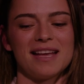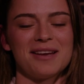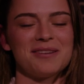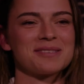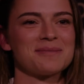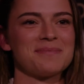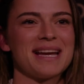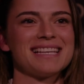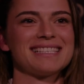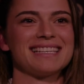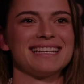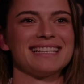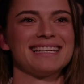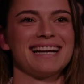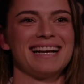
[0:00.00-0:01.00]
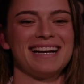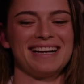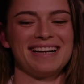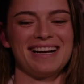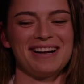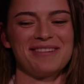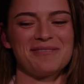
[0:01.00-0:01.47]
It was amazing.
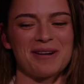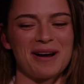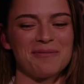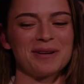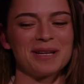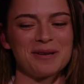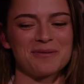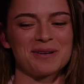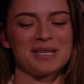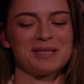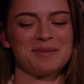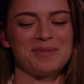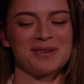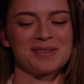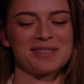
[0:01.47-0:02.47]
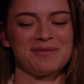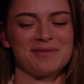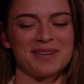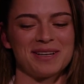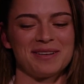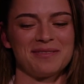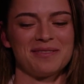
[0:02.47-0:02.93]
I really wanted to box in
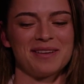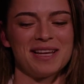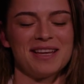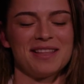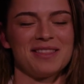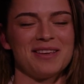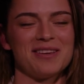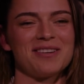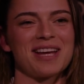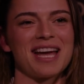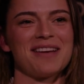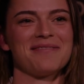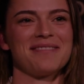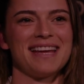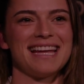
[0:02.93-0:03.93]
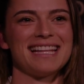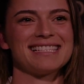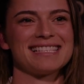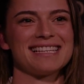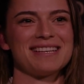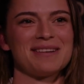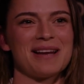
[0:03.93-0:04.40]
front of the UK
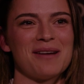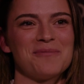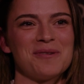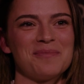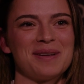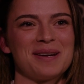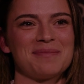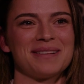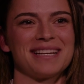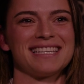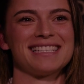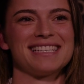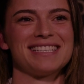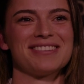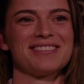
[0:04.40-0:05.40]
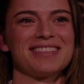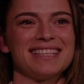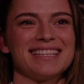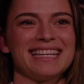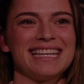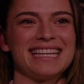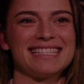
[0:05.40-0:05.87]
fans, and what better place to do it
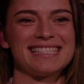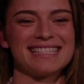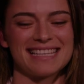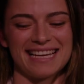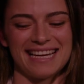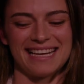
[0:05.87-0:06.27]
than Leeds?